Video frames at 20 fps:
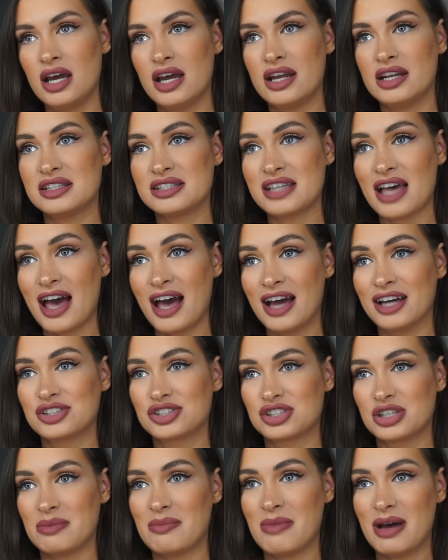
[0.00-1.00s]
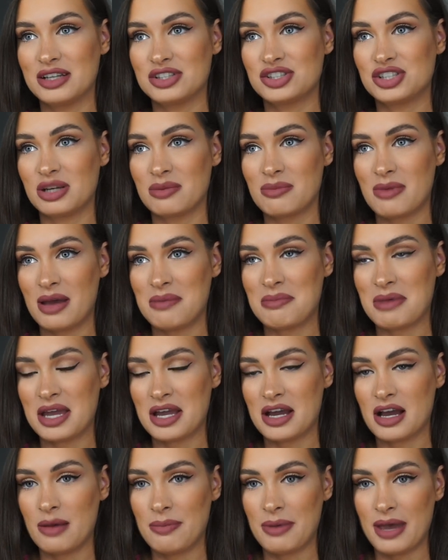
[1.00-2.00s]
and it's actually matching my
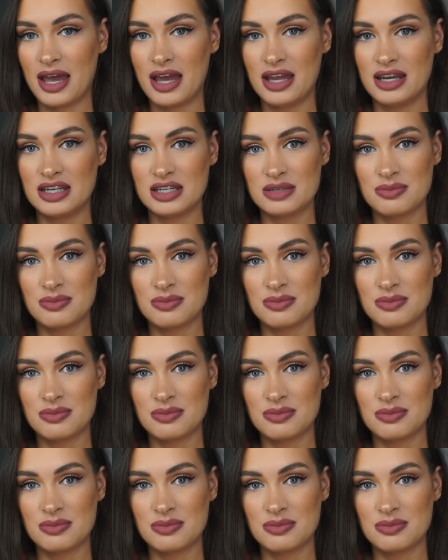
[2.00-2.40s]
makeup and